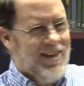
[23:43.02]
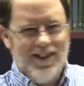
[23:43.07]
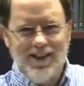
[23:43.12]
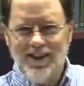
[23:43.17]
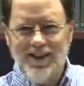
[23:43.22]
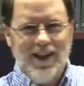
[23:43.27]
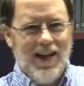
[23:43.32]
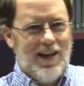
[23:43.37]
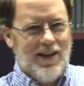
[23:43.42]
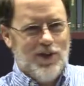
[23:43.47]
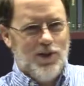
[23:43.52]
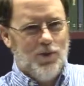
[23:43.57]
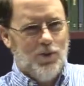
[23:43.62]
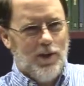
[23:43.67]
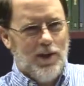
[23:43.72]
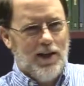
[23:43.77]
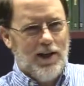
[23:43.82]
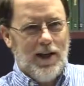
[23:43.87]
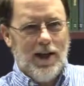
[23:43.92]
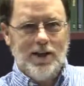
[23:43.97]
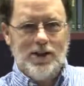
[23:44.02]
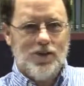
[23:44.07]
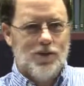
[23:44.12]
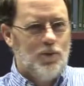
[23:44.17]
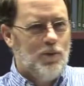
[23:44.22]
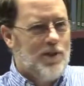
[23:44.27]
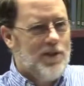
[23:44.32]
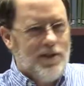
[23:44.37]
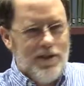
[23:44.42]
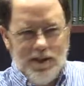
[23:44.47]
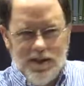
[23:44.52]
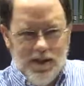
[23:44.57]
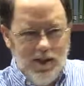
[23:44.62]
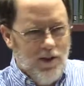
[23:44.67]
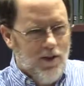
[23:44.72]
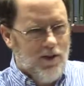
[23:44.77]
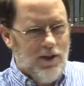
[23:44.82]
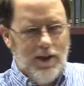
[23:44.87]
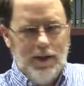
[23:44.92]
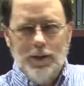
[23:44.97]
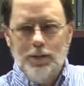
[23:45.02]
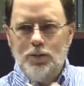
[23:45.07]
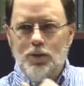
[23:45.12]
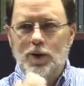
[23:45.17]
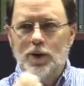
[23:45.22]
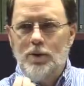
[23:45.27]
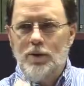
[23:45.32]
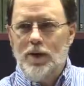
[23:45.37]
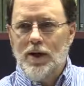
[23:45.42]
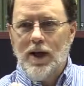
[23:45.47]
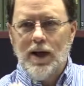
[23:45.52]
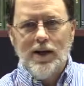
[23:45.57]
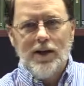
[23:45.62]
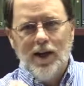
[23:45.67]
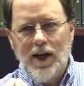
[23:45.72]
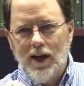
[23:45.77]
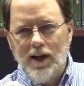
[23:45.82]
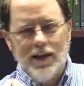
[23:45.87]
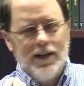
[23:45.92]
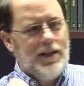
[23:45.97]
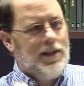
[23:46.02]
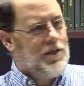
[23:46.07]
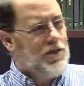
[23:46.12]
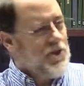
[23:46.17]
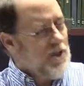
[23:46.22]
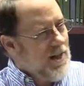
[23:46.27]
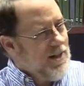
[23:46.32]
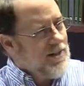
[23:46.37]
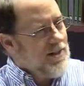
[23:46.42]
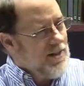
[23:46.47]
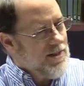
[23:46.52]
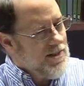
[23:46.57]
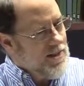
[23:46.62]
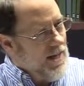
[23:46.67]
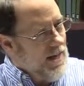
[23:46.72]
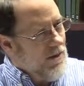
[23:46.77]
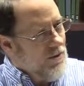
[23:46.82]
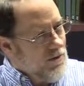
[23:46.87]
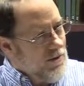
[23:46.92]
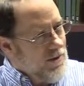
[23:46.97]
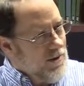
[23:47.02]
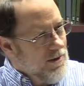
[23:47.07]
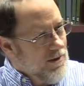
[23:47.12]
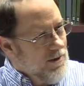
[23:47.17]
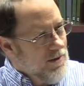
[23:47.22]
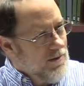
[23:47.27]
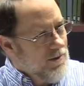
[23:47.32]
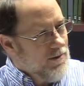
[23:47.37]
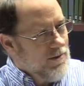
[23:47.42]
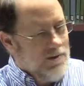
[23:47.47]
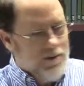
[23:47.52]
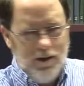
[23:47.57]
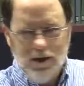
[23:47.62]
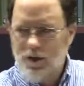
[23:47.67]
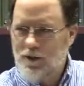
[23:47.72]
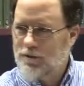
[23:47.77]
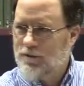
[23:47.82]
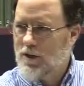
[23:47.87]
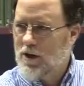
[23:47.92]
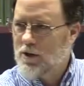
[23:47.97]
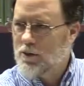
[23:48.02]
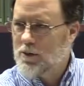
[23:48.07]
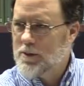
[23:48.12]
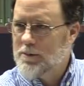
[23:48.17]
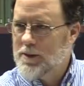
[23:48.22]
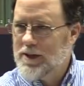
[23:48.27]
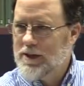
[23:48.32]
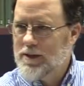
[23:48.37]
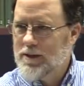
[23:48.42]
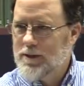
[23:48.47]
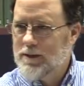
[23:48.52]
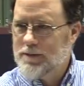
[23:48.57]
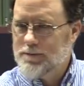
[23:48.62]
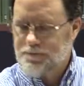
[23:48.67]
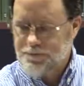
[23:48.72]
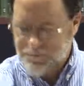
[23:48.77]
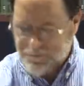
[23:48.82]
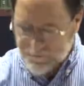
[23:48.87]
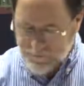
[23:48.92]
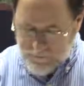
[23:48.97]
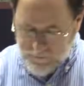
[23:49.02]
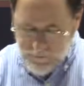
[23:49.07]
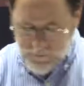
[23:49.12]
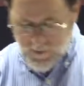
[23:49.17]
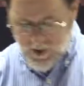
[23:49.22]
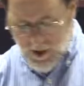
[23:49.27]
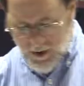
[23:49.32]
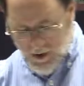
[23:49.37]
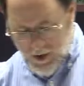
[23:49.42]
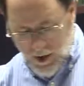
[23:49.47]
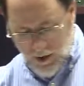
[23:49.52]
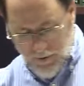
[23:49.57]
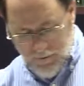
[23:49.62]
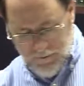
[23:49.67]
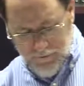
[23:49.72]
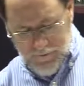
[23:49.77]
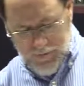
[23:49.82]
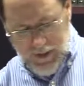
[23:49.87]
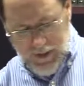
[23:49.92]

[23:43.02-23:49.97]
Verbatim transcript: last week, I just want you to know, we were, I, I need to check this out. Are you following me? So,